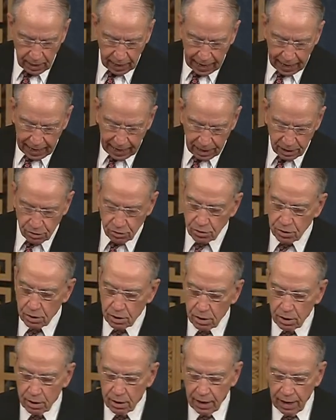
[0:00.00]
ads
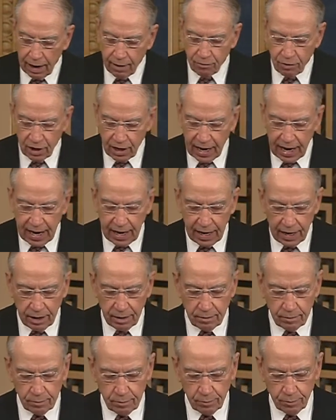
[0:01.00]
every day.
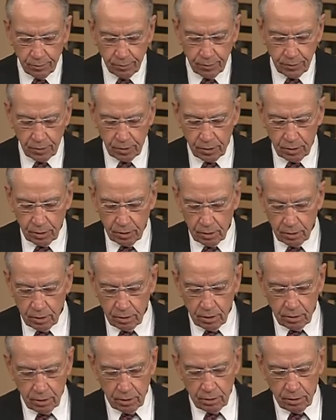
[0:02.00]

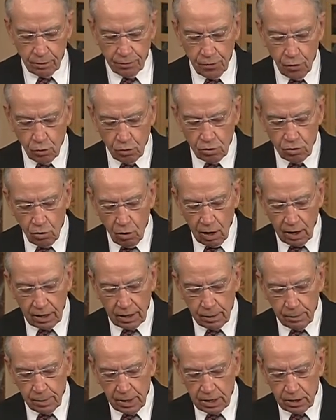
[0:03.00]
The Food and Drug
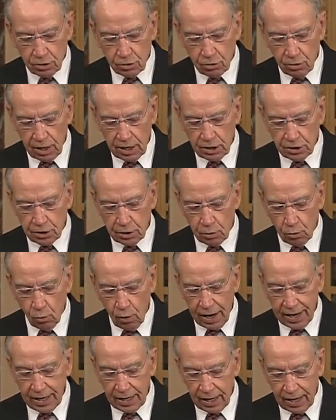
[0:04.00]
Administration
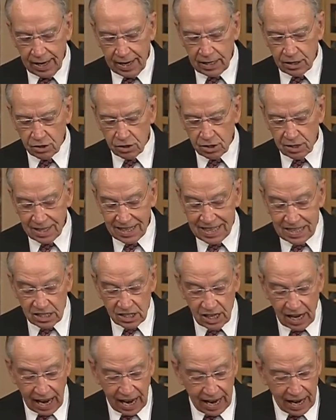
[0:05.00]
regulates these
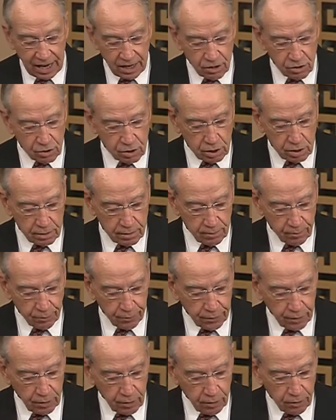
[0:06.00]
ads
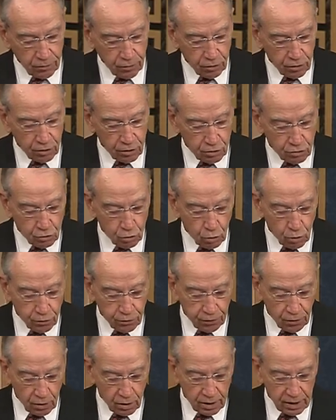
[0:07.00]
for the
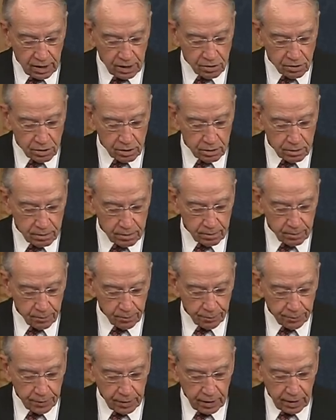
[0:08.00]
truthfulness
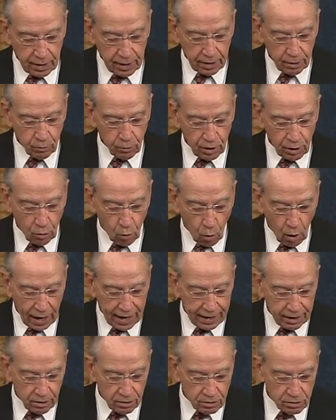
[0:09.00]
and
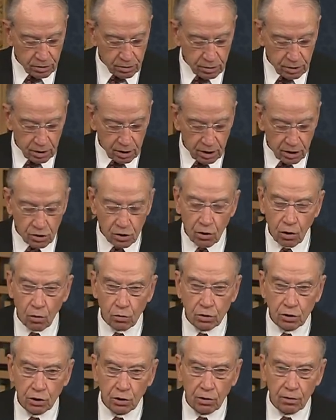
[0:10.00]
requires the
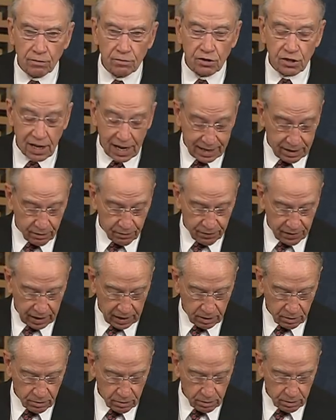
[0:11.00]
disclosure of side
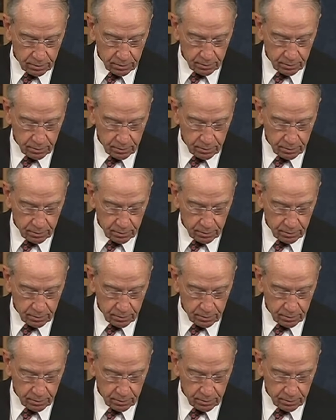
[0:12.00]
effects.